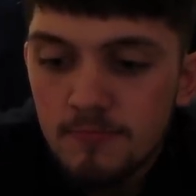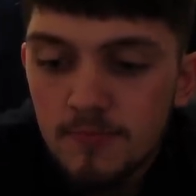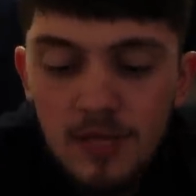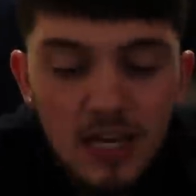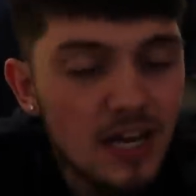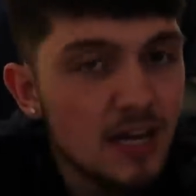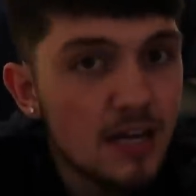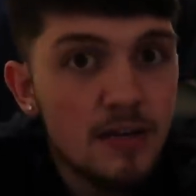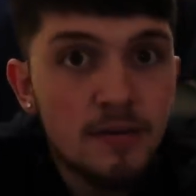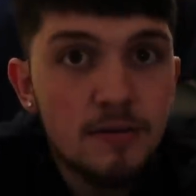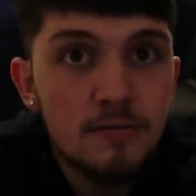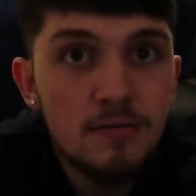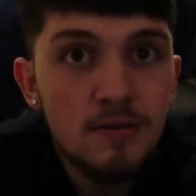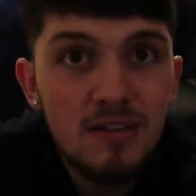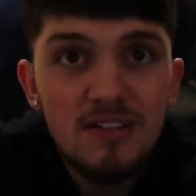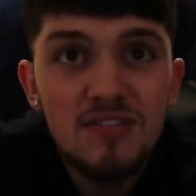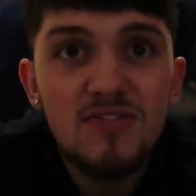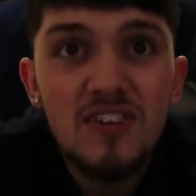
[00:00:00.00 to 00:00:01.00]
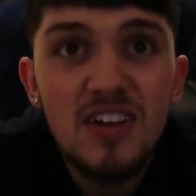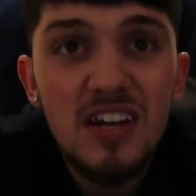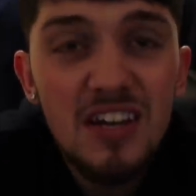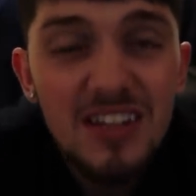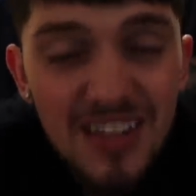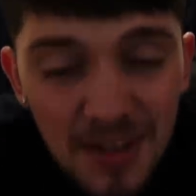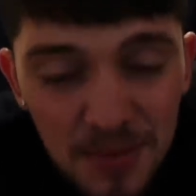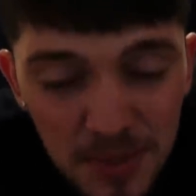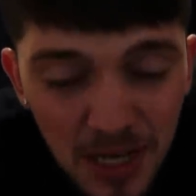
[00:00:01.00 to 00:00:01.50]
yeah, give this video
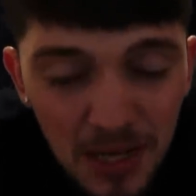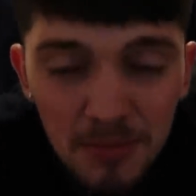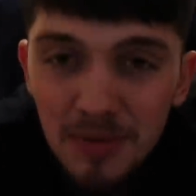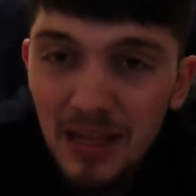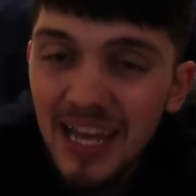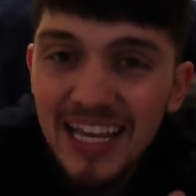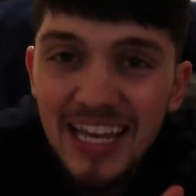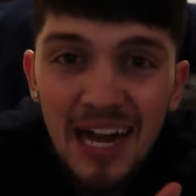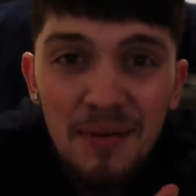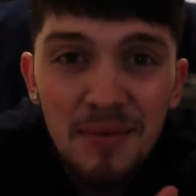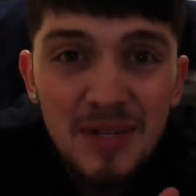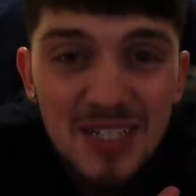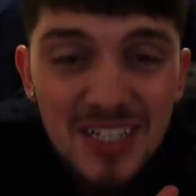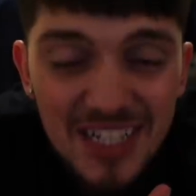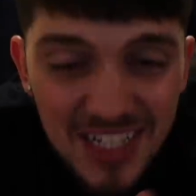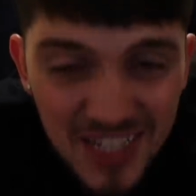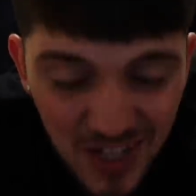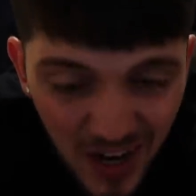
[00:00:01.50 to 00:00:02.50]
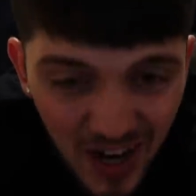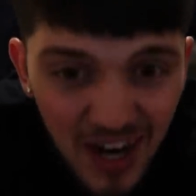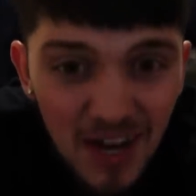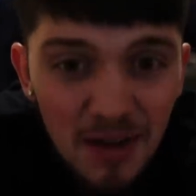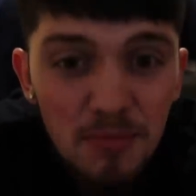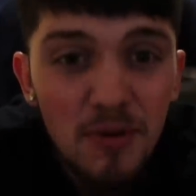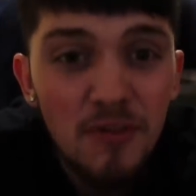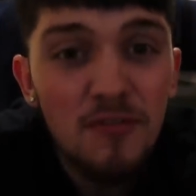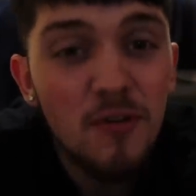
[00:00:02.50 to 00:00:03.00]
a thumbs up, like, comment, and
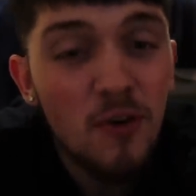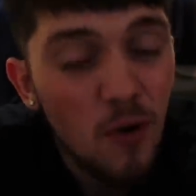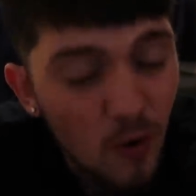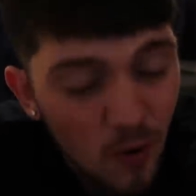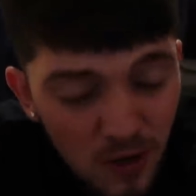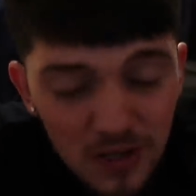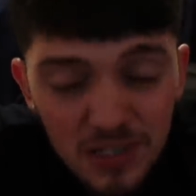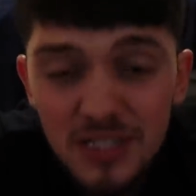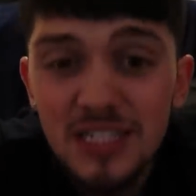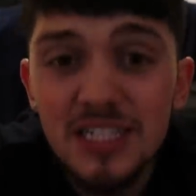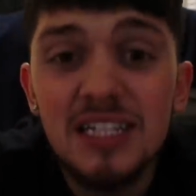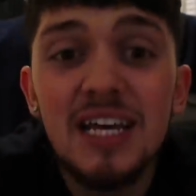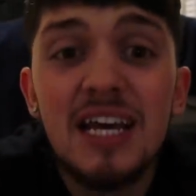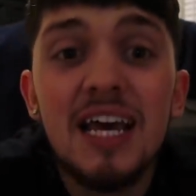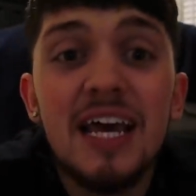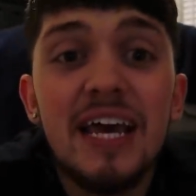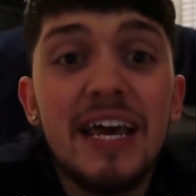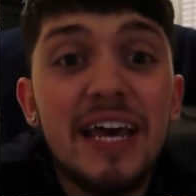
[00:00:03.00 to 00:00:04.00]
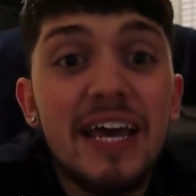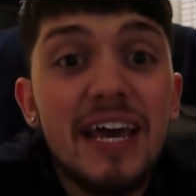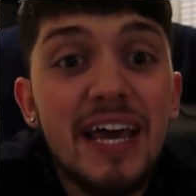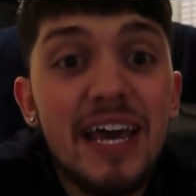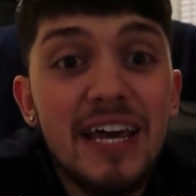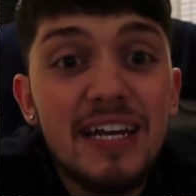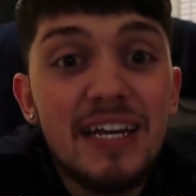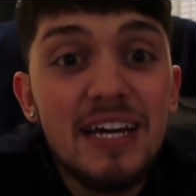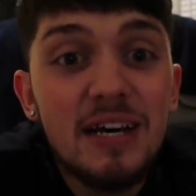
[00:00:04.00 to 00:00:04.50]
subscribe. Of course,
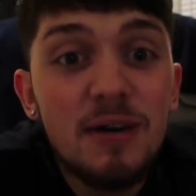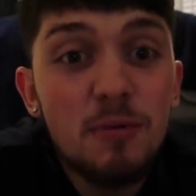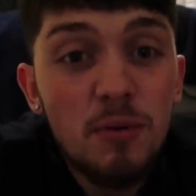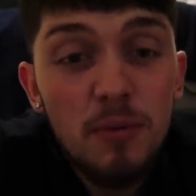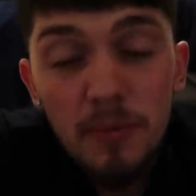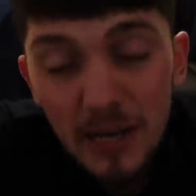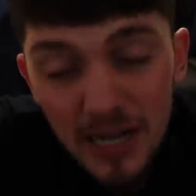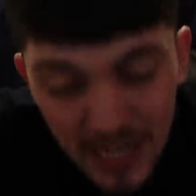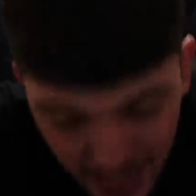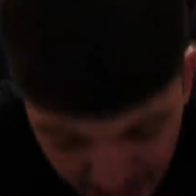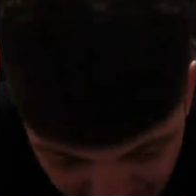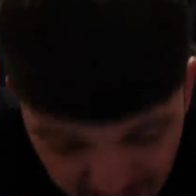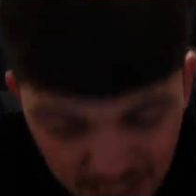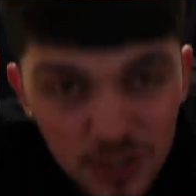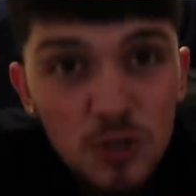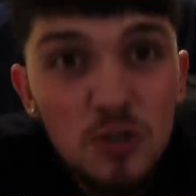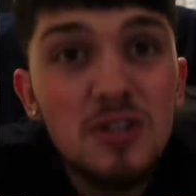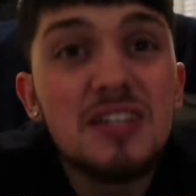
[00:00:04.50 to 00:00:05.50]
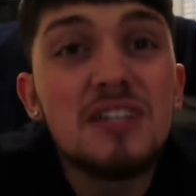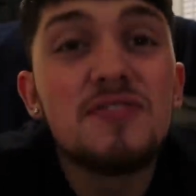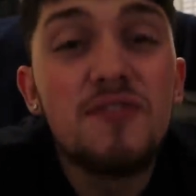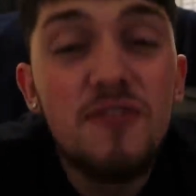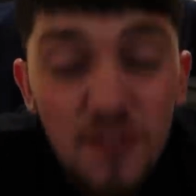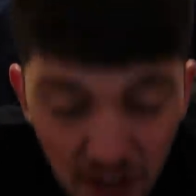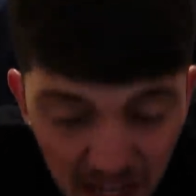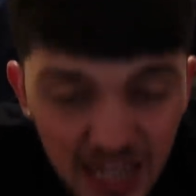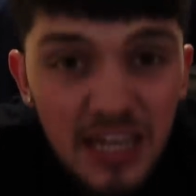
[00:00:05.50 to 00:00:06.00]
and uh, we're about to get into this
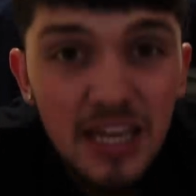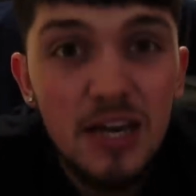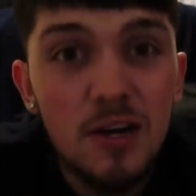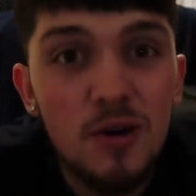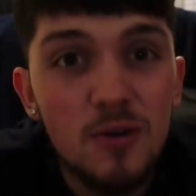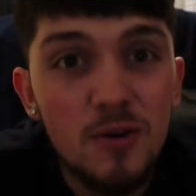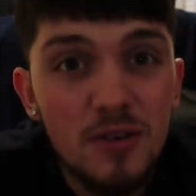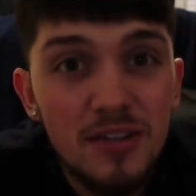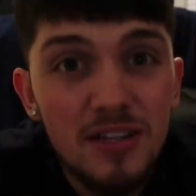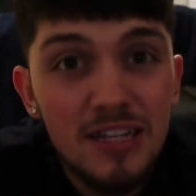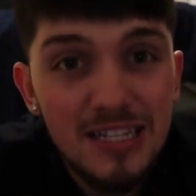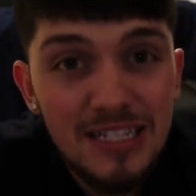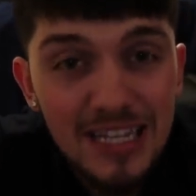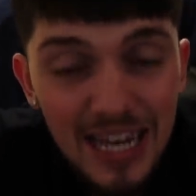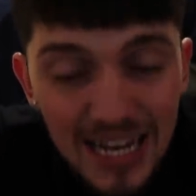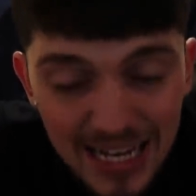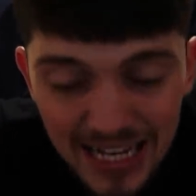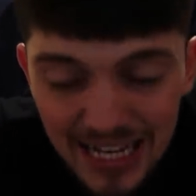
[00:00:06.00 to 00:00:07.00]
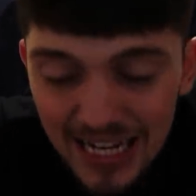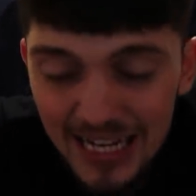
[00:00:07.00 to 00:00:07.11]
video. Let's get it,